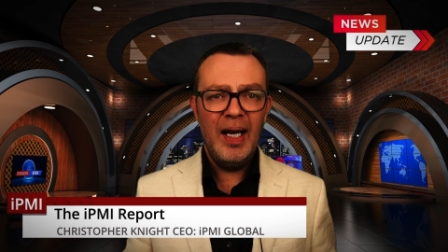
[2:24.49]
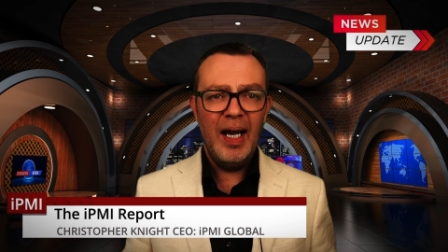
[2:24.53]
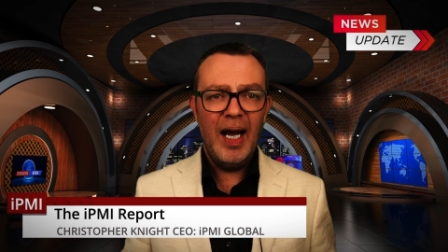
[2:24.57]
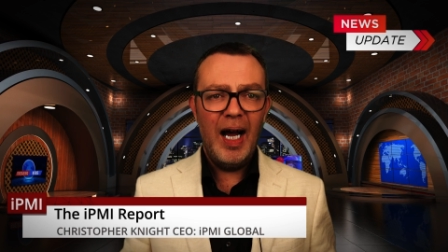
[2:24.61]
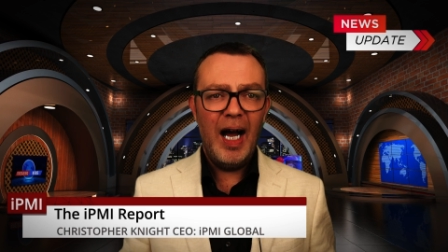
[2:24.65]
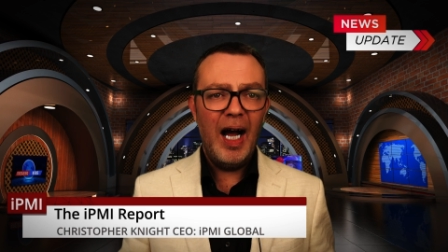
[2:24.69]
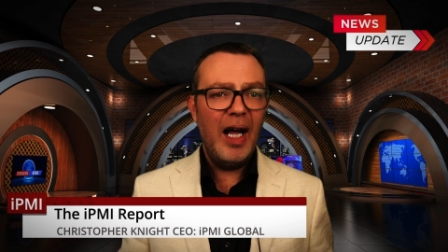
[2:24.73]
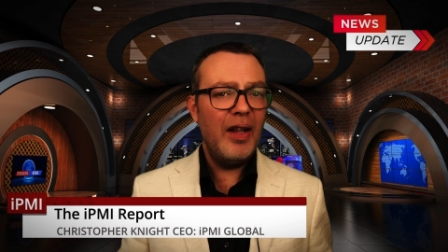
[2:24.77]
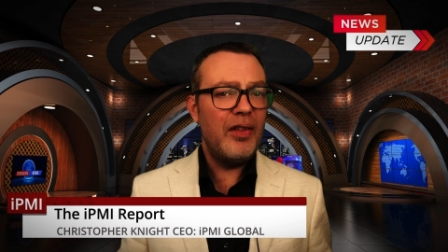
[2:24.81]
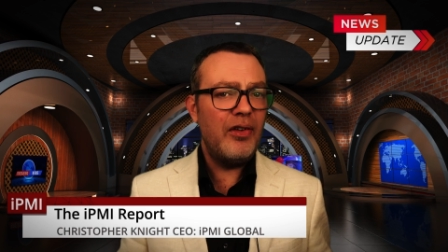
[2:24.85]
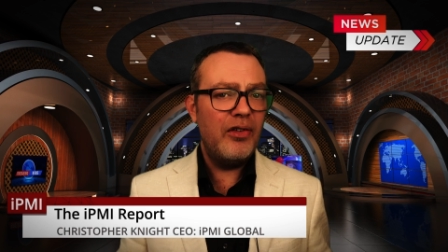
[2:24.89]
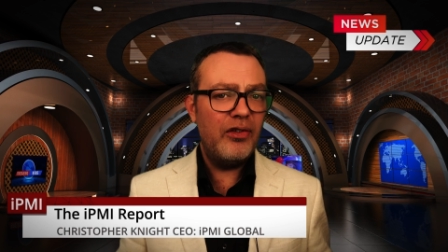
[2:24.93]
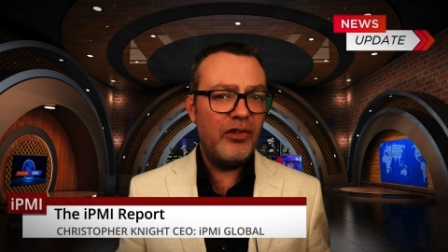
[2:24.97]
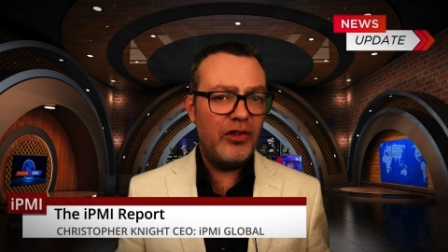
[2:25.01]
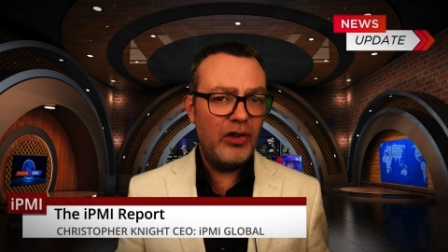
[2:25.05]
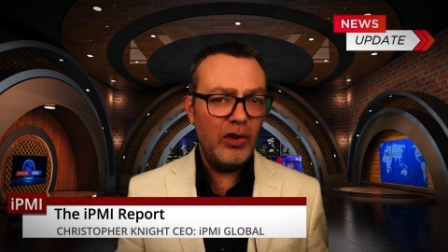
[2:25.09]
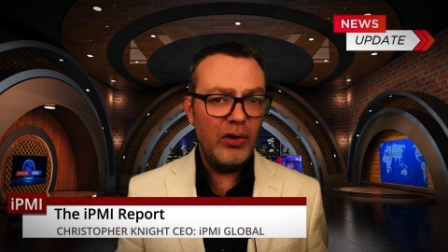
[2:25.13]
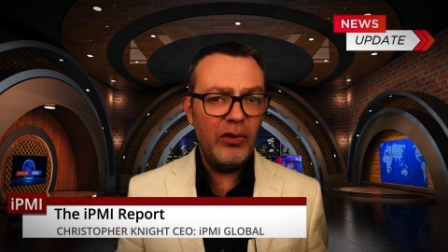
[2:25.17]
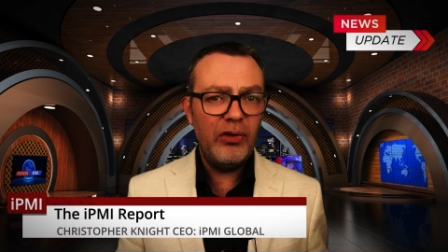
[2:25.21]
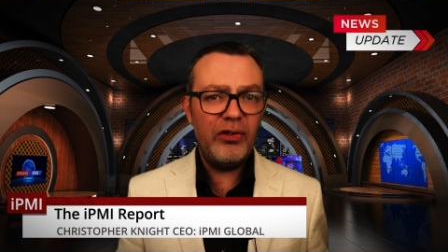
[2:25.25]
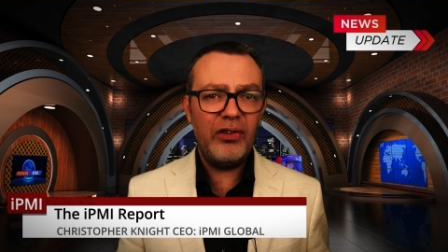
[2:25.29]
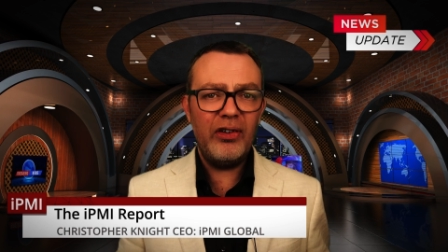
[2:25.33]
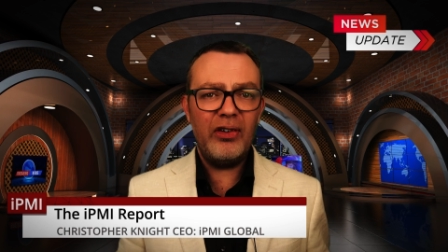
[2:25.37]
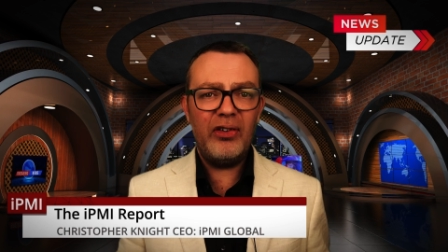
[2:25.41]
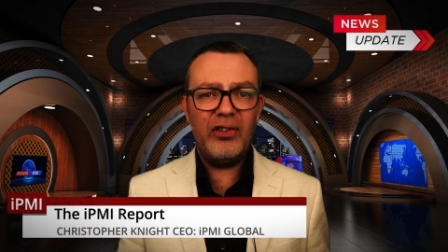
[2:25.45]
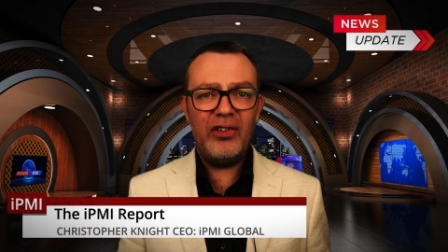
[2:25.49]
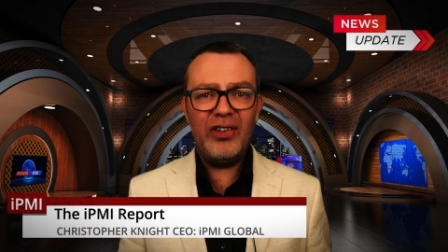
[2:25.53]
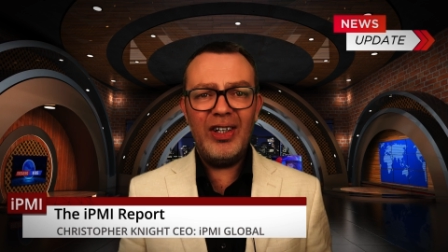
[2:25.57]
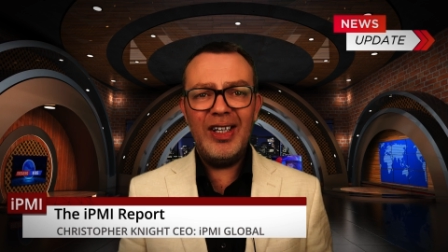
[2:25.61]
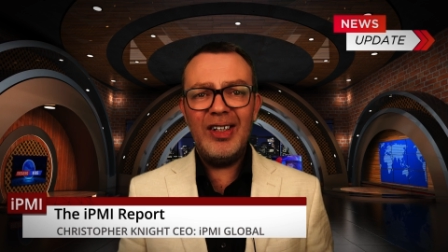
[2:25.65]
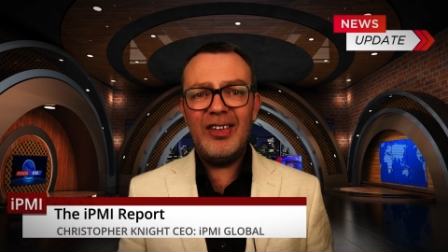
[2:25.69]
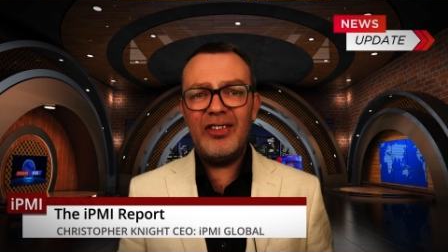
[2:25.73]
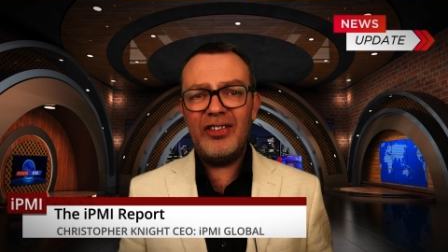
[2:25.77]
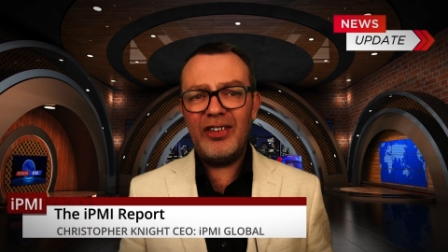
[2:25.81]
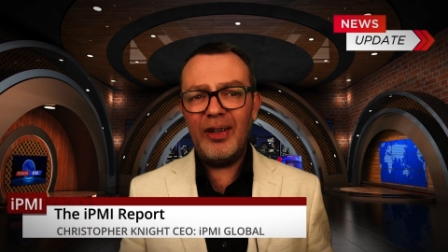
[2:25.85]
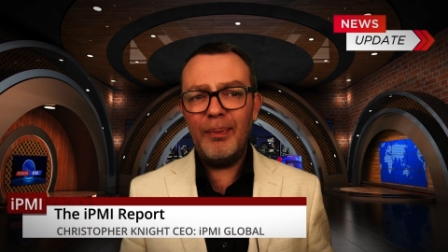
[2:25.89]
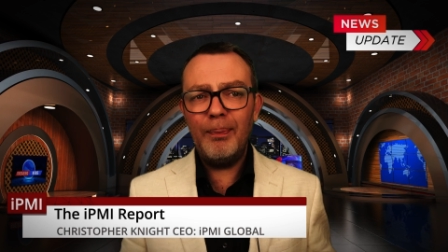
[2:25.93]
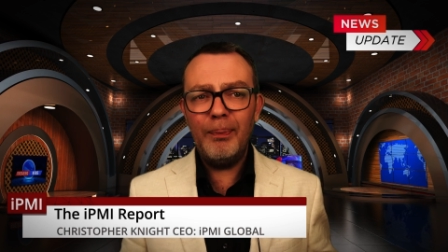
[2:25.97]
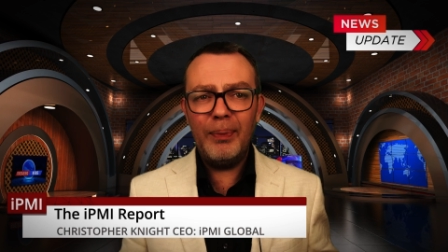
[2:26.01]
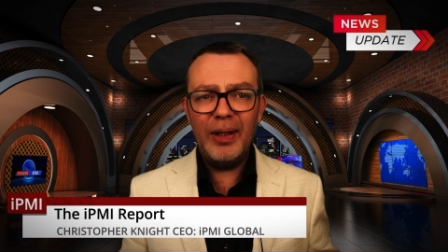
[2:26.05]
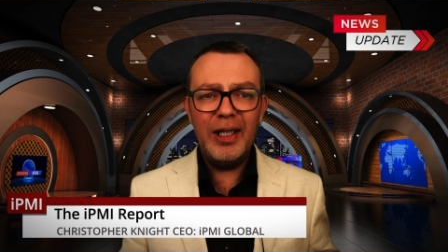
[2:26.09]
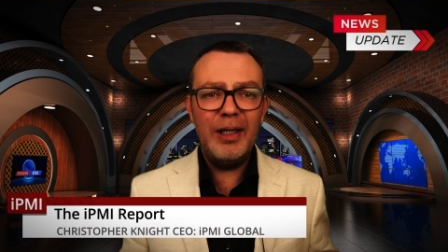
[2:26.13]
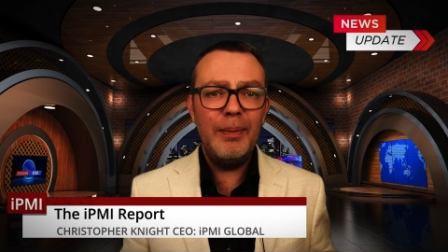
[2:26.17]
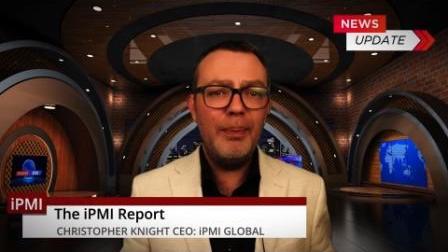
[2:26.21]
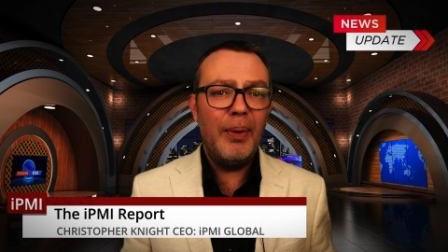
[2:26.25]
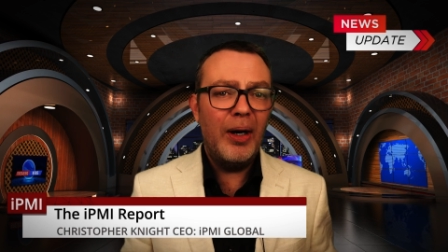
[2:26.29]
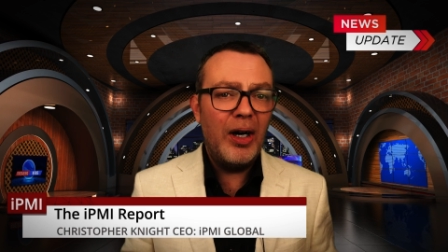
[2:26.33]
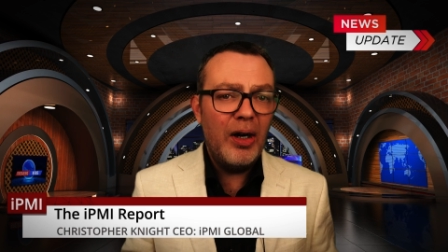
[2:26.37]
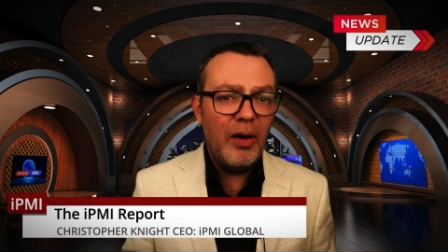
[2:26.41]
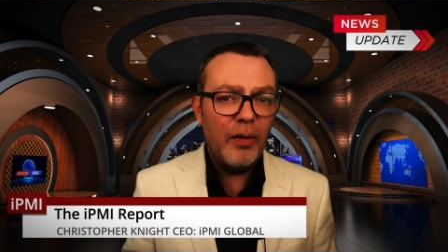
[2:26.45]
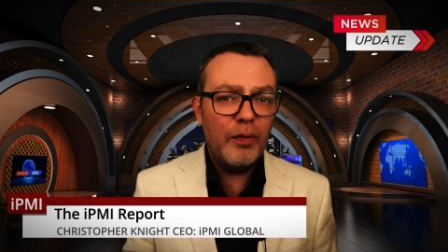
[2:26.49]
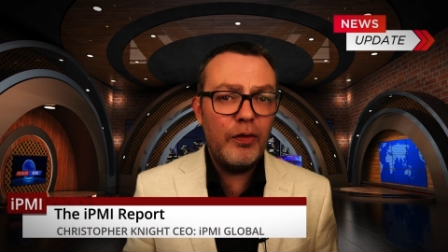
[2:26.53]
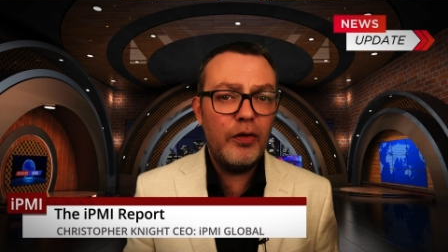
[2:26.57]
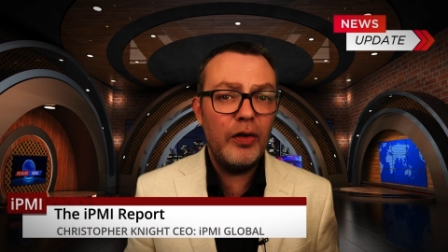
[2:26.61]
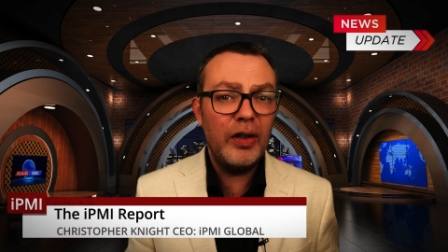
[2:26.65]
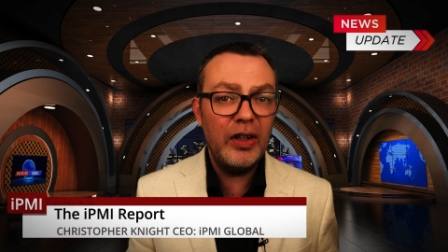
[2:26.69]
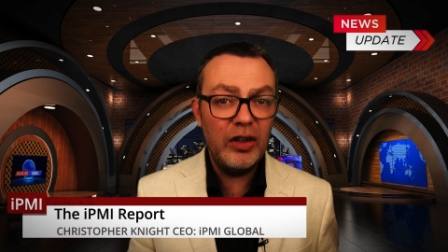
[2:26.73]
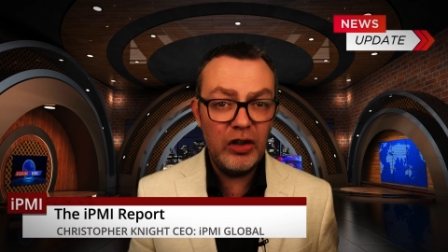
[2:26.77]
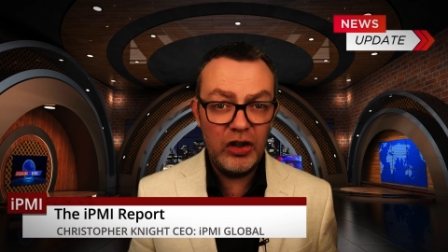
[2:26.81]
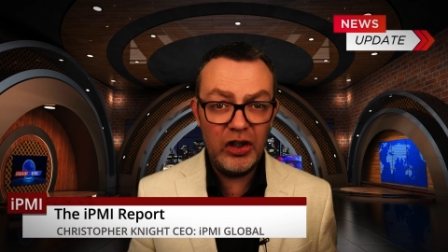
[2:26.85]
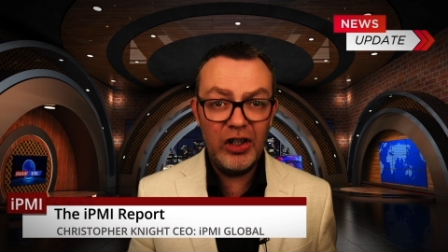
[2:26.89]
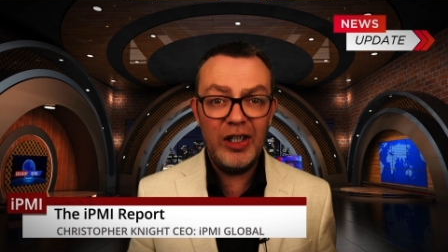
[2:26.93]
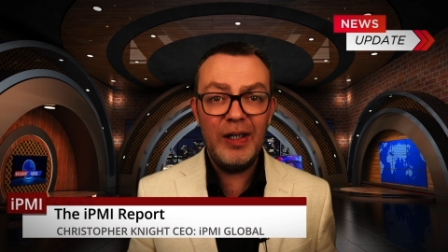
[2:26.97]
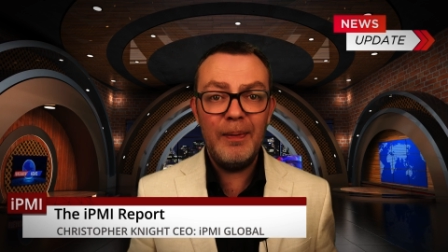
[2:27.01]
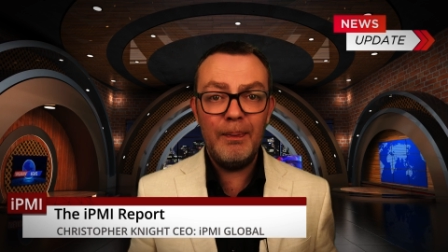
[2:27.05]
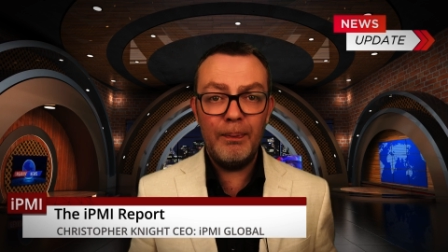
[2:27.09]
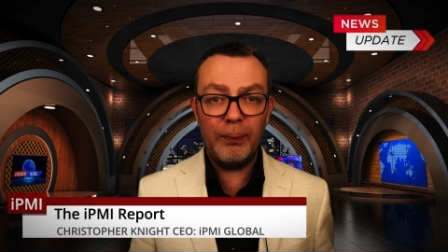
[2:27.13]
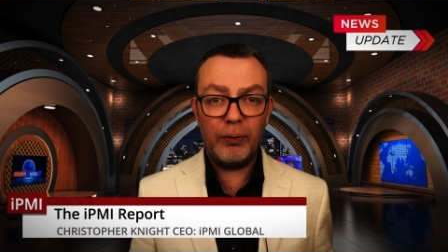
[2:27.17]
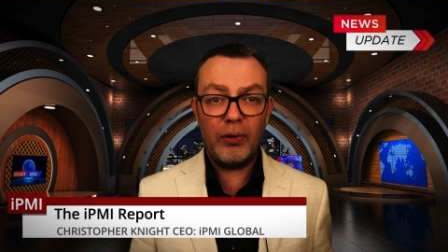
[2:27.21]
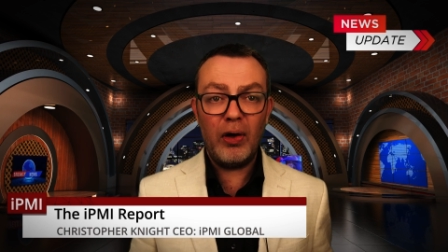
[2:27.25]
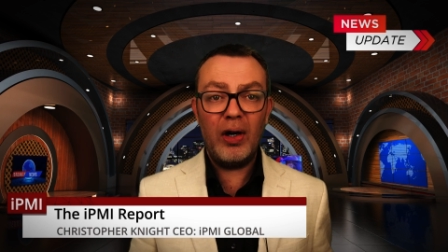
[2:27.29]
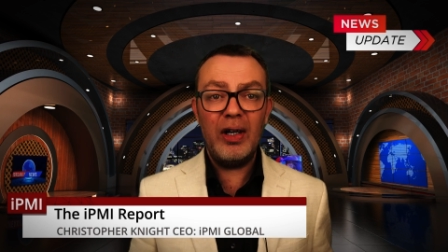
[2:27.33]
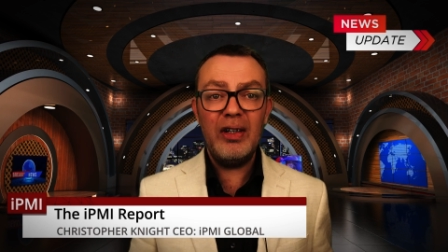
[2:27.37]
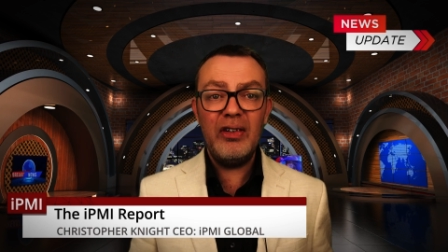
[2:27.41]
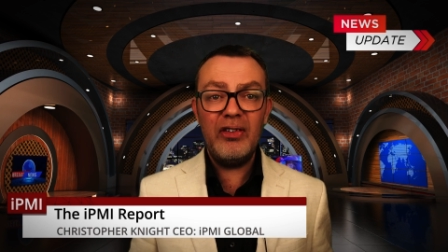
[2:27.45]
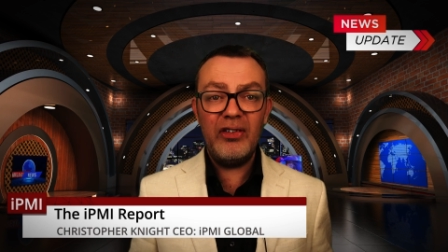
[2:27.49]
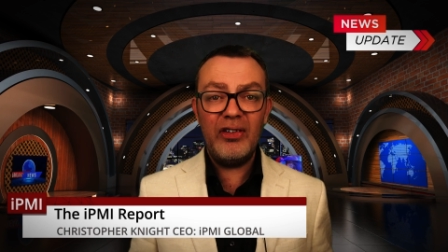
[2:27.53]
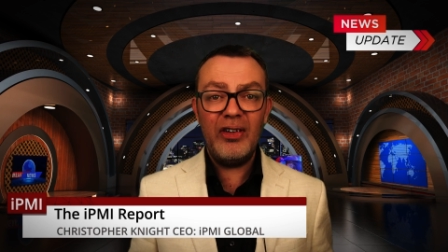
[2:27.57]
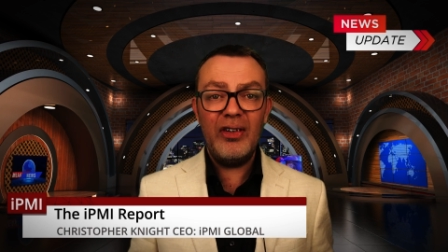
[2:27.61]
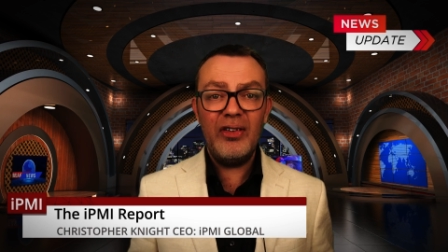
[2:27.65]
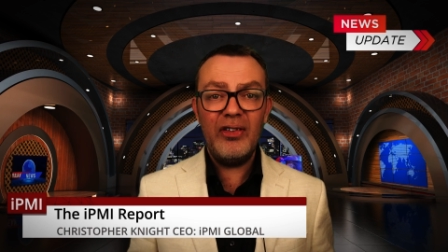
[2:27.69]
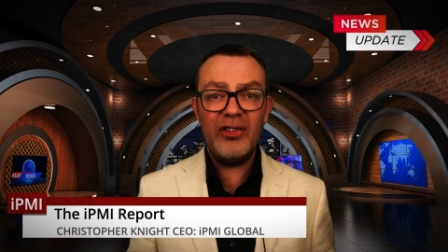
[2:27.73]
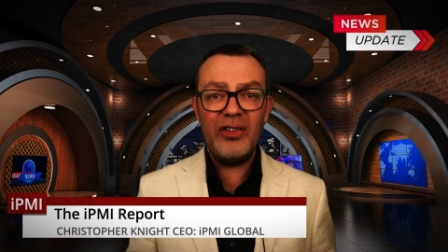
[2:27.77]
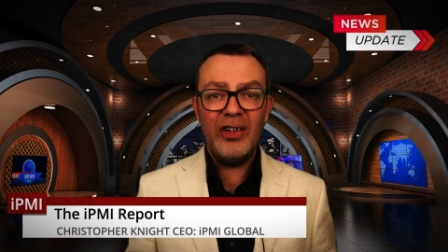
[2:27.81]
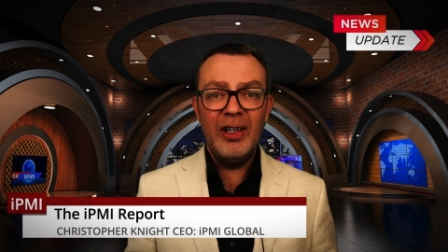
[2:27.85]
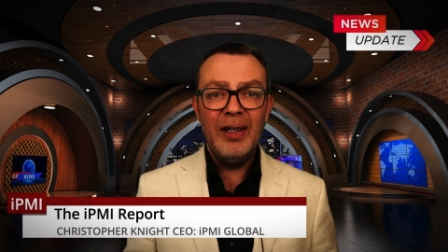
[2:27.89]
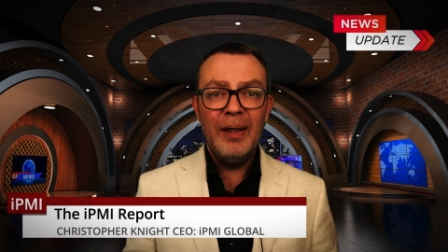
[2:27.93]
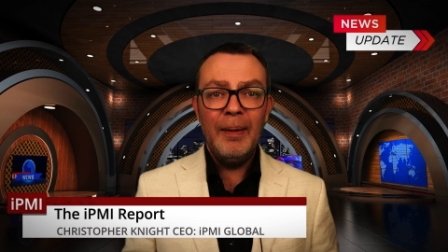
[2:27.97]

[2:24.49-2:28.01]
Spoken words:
Others do succeed simply by offering cheap prices